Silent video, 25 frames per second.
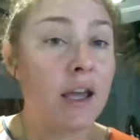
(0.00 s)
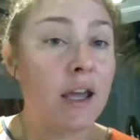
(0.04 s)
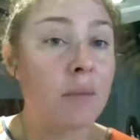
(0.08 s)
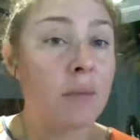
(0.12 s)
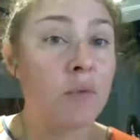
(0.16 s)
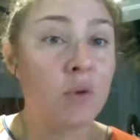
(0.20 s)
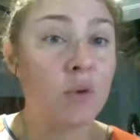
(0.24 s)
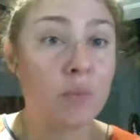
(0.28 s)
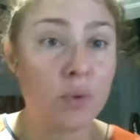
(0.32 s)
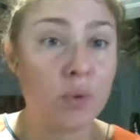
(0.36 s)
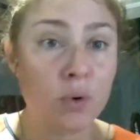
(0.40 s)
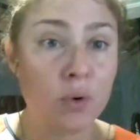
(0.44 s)

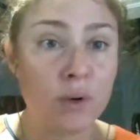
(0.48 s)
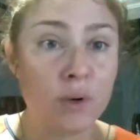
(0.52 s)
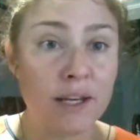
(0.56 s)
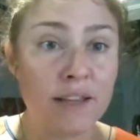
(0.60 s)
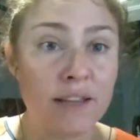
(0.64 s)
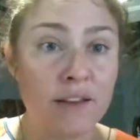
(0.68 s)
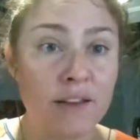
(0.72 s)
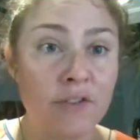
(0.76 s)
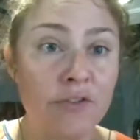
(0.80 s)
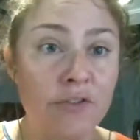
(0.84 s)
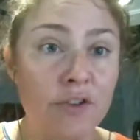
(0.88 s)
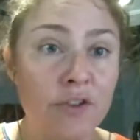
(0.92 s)
more broadly
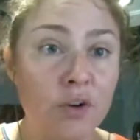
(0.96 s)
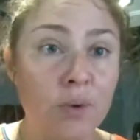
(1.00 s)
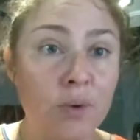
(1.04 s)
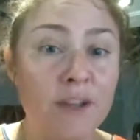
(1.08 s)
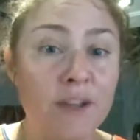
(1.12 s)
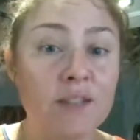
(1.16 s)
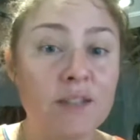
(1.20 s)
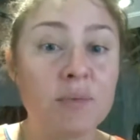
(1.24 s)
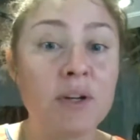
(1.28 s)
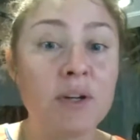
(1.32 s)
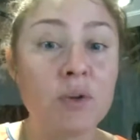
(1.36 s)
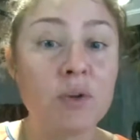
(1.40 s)
than food
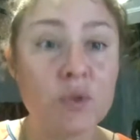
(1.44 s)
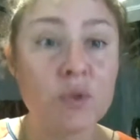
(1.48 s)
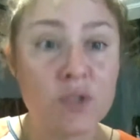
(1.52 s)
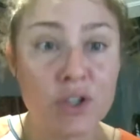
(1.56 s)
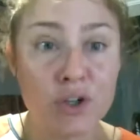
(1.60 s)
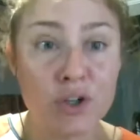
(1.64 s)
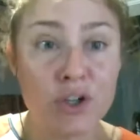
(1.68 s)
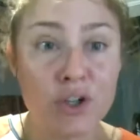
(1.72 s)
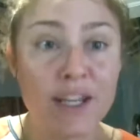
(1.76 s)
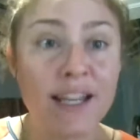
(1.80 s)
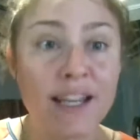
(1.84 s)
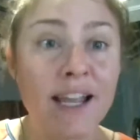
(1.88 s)
waste, but also
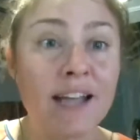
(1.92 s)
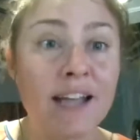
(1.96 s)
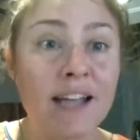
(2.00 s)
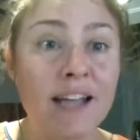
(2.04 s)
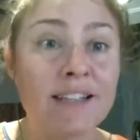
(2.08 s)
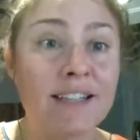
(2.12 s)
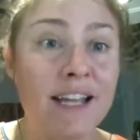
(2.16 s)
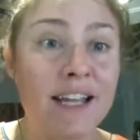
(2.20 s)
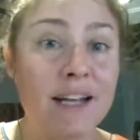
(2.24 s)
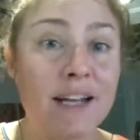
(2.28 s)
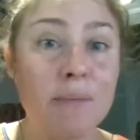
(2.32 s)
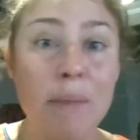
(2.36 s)
looking
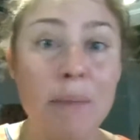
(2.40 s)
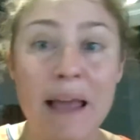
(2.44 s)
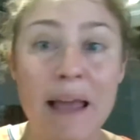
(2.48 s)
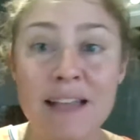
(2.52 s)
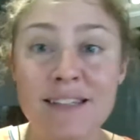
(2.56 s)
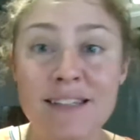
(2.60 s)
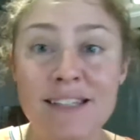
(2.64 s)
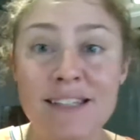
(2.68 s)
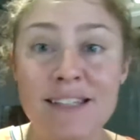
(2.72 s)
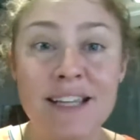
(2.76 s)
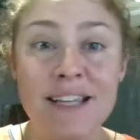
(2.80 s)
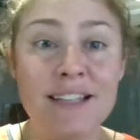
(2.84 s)
at
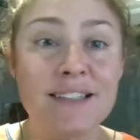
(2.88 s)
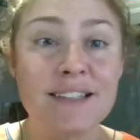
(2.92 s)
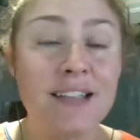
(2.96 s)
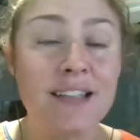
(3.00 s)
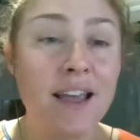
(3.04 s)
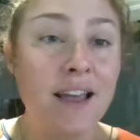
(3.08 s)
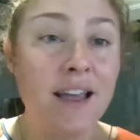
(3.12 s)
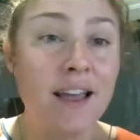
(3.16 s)
plastics